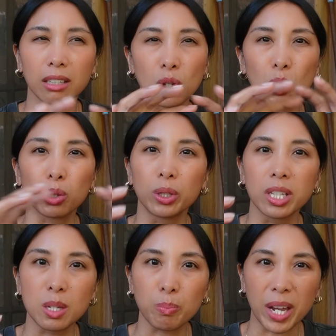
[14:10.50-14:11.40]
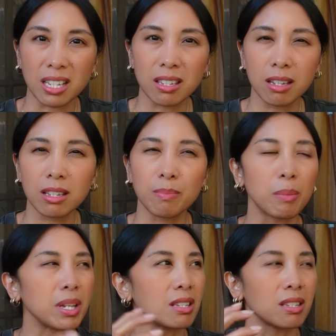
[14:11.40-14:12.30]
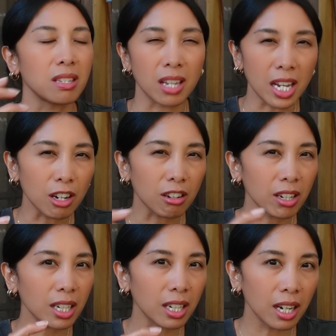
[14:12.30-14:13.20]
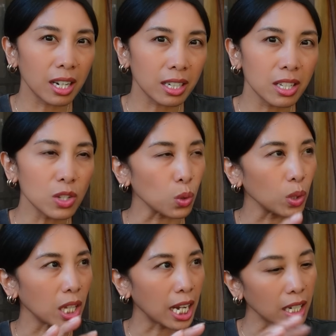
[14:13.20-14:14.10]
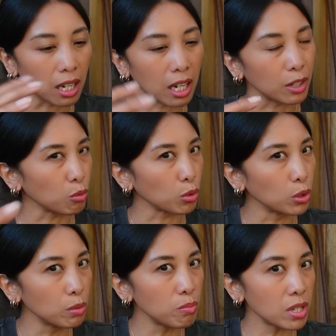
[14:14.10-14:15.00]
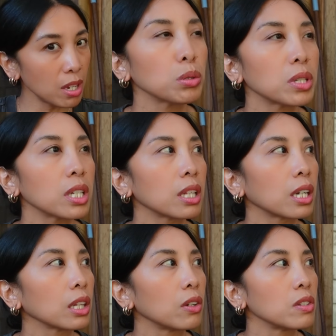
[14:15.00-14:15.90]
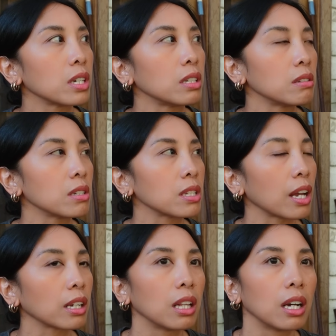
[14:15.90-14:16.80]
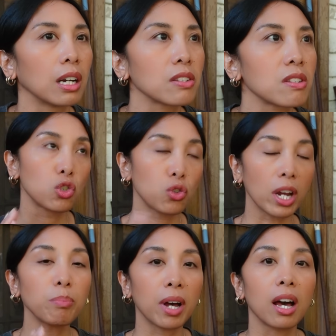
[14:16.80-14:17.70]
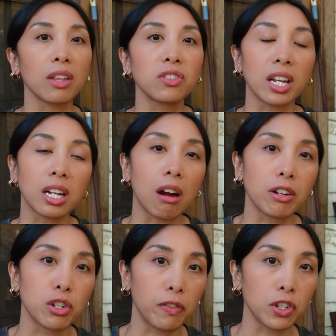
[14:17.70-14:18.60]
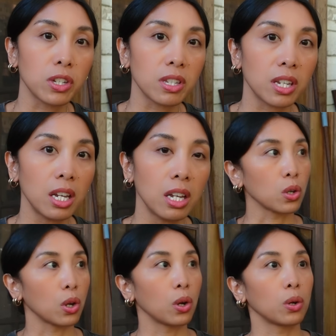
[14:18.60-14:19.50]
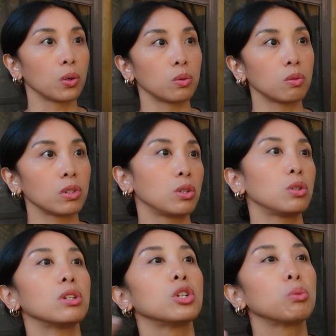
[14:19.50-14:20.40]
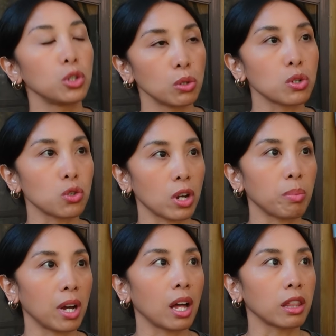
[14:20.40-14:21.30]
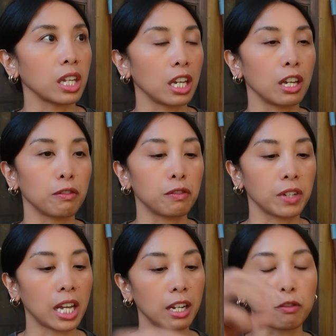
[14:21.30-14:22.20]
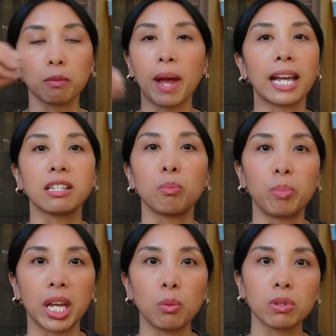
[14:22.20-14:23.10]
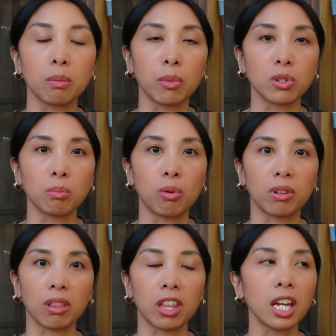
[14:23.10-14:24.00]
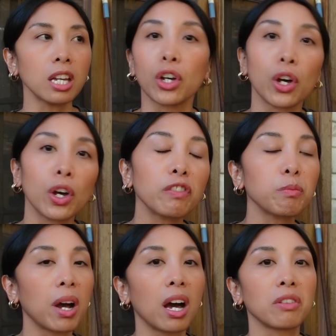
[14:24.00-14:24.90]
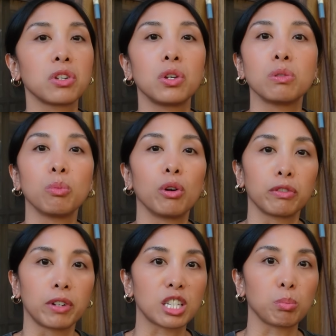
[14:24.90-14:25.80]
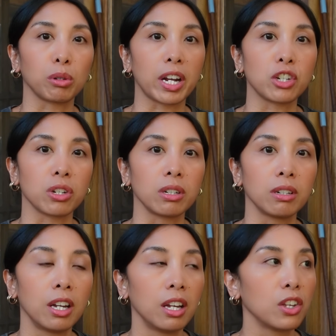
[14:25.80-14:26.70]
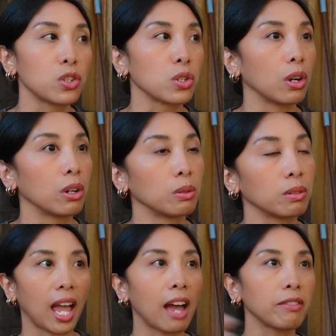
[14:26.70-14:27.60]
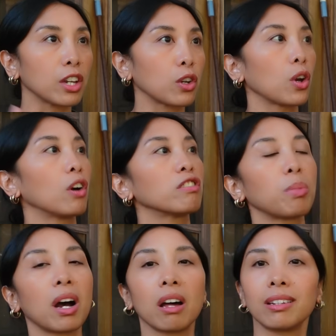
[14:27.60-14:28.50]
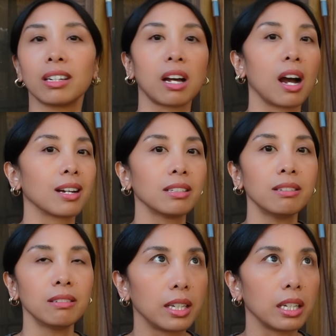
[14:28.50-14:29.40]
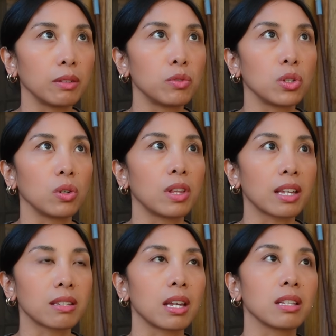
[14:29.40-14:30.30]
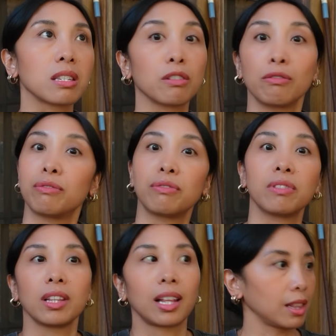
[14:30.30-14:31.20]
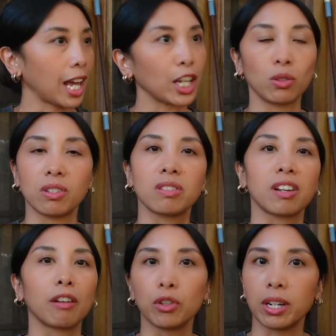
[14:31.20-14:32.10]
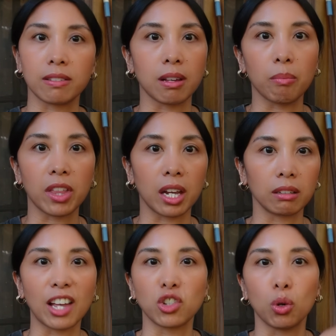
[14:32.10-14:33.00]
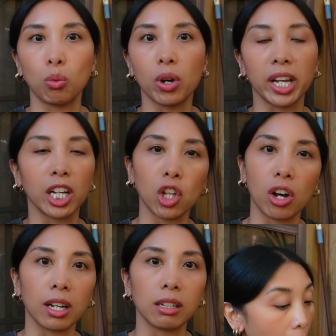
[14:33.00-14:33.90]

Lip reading: secluded spaces, maybe secret gardens or like garden rooms. What was it that I learned in design class? Straight paths encourage efficiency. So you would use a straight path if getting from A to B was the most important thing. Curved paths are used more for exploration. So having a curved path in a garden gives you that sense of like you're discovering something as you're walking along it.